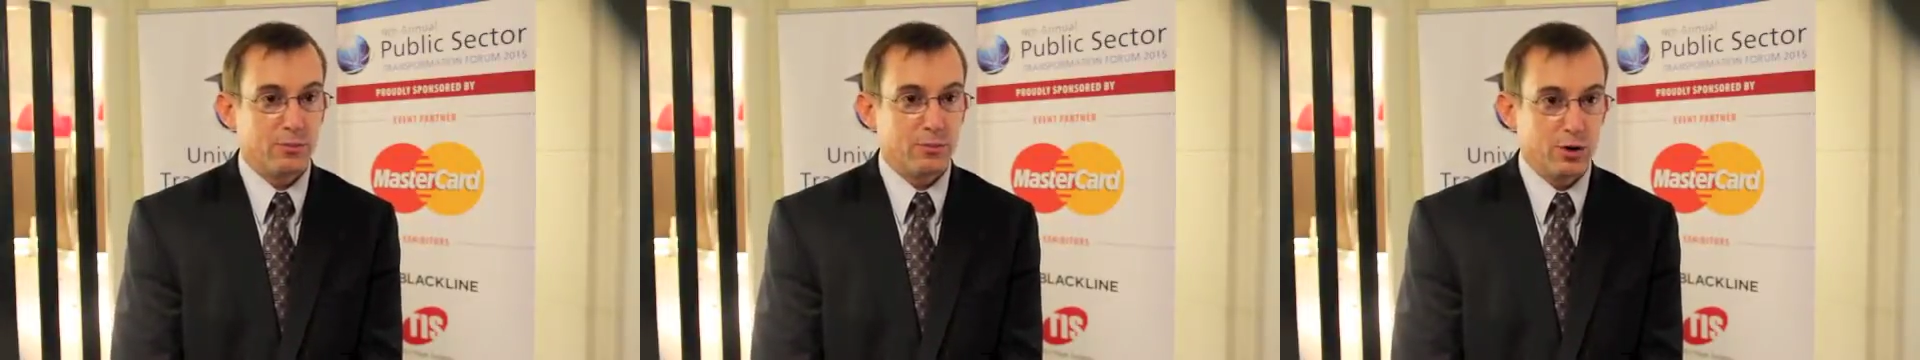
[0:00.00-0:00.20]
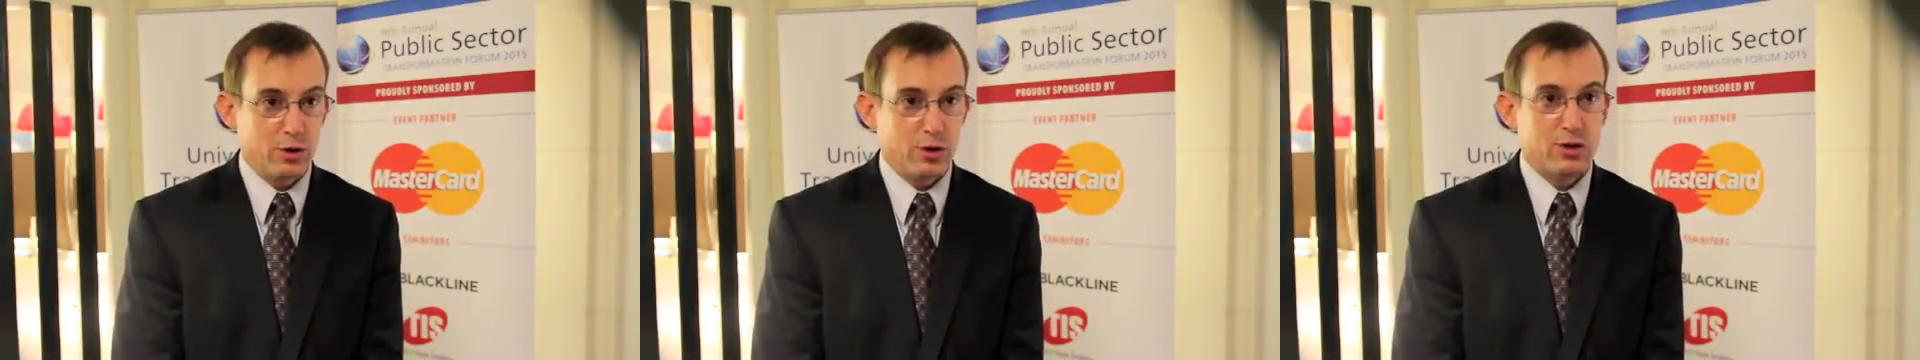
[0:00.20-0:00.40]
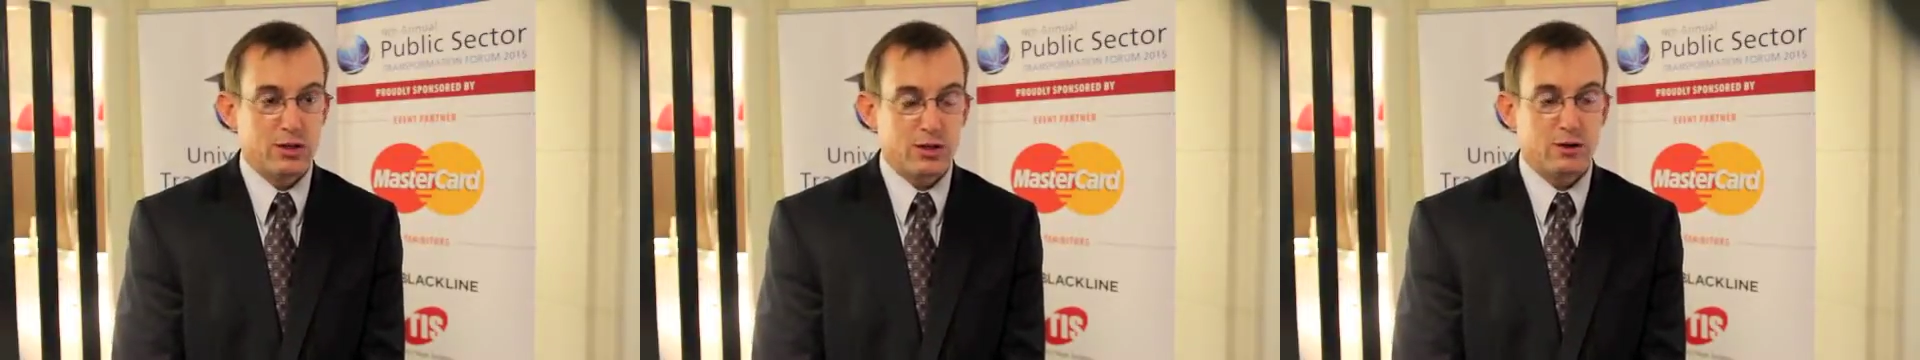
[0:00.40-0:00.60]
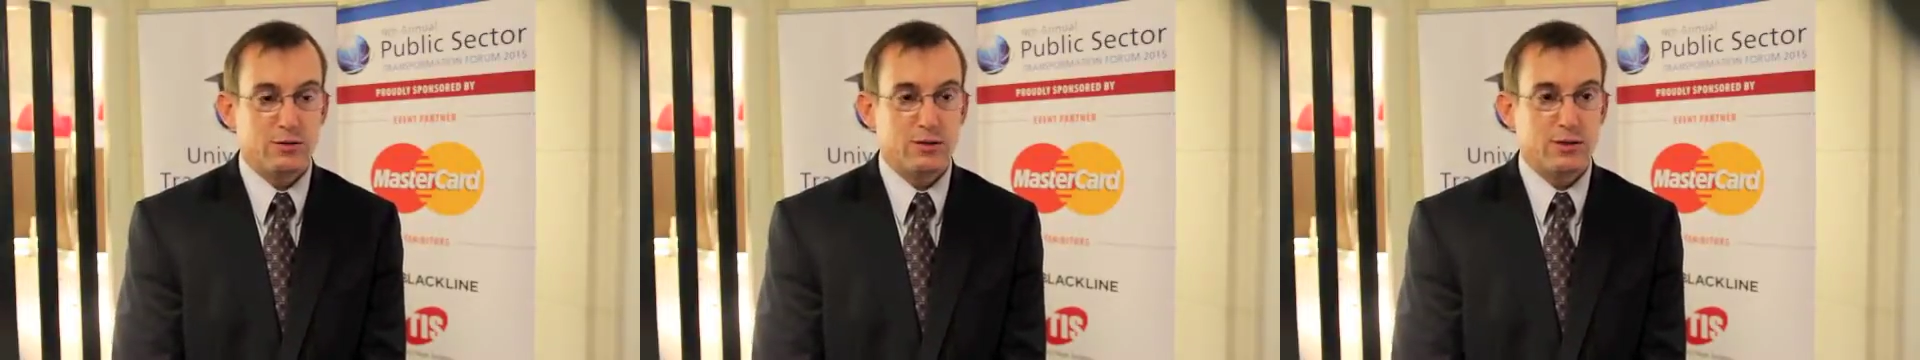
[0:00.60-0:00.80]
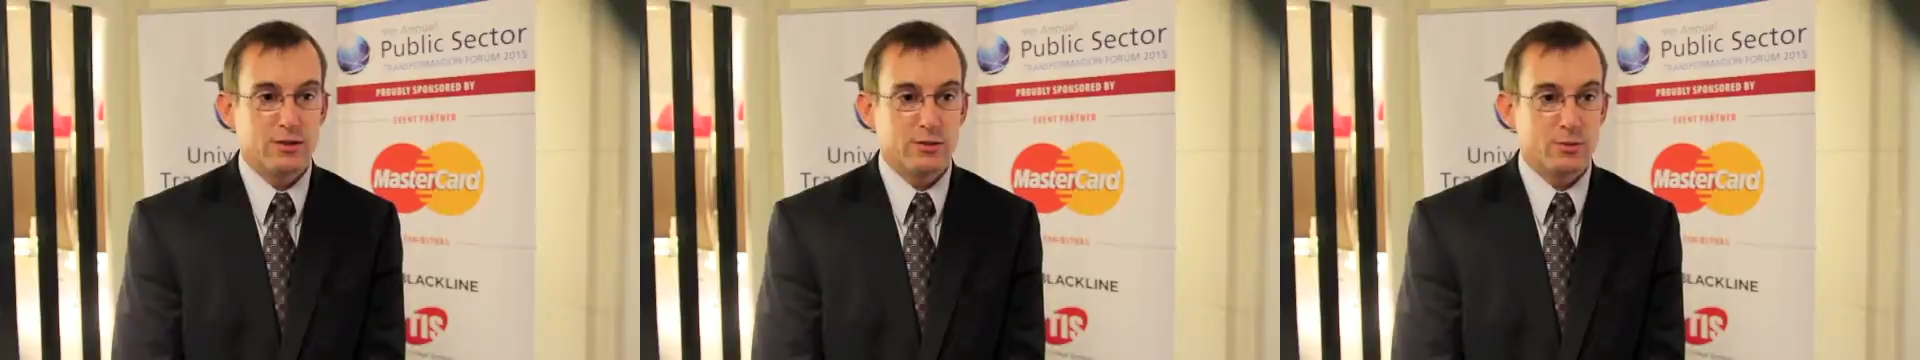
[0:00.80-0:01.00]
good
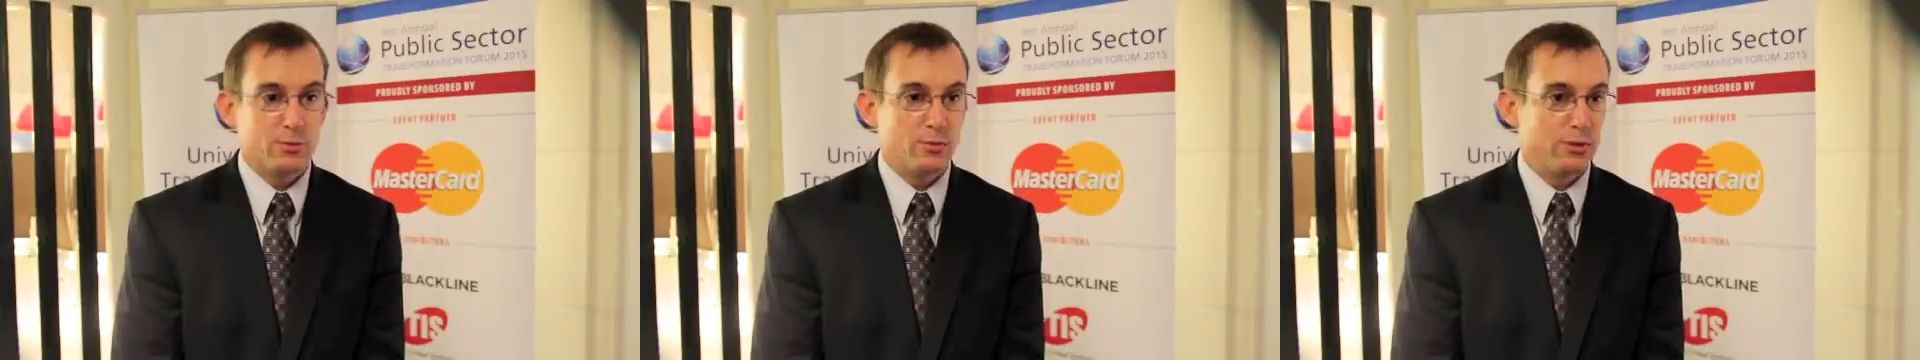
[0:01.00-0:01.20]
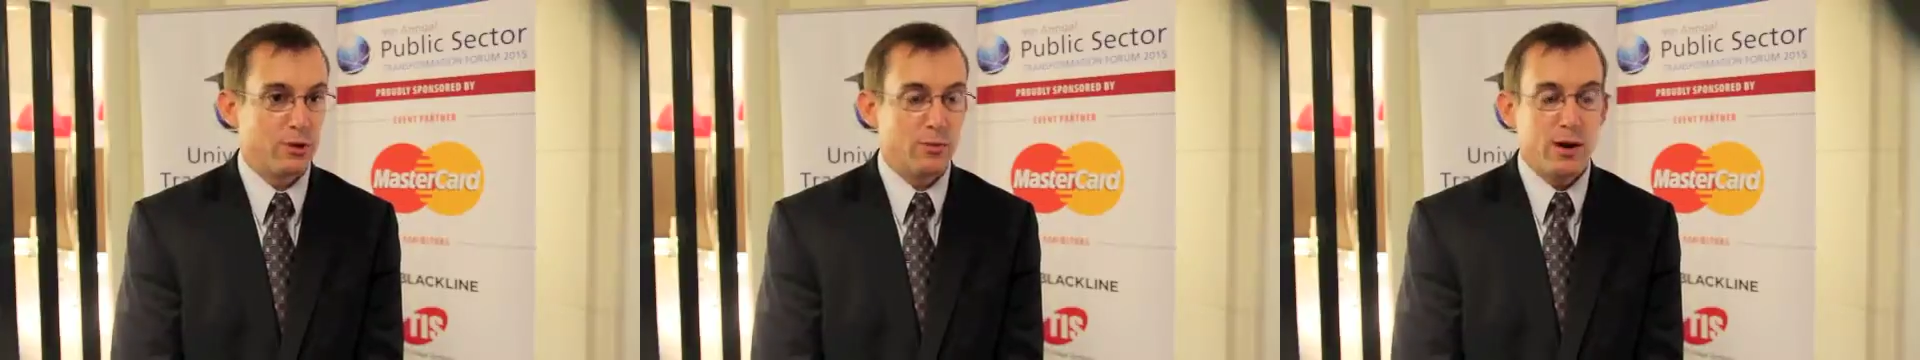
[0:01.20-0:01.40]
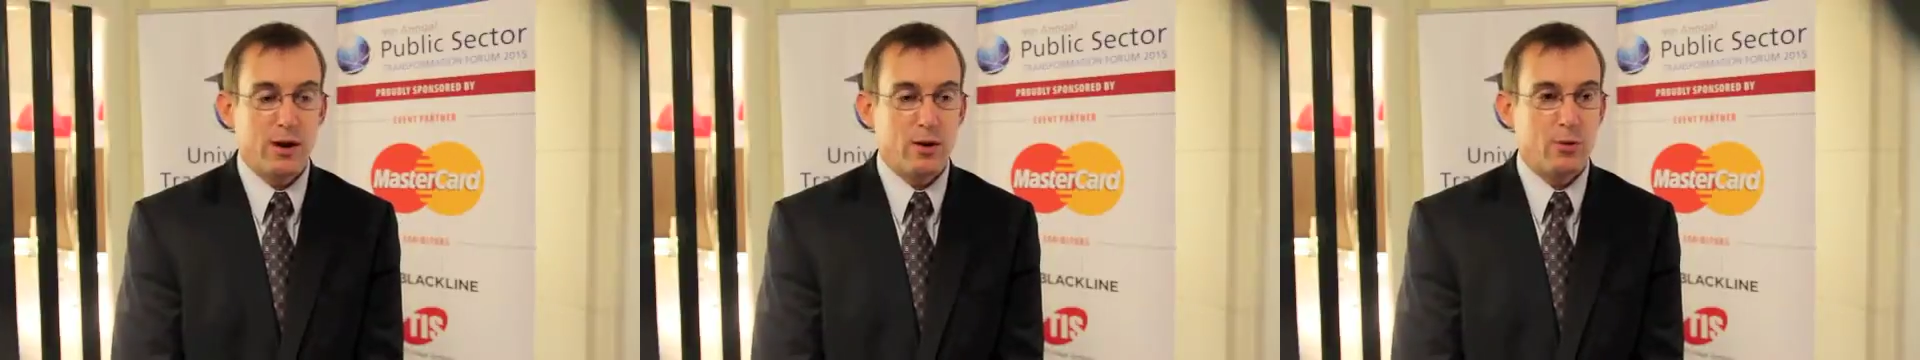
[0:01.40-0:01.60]
service no matter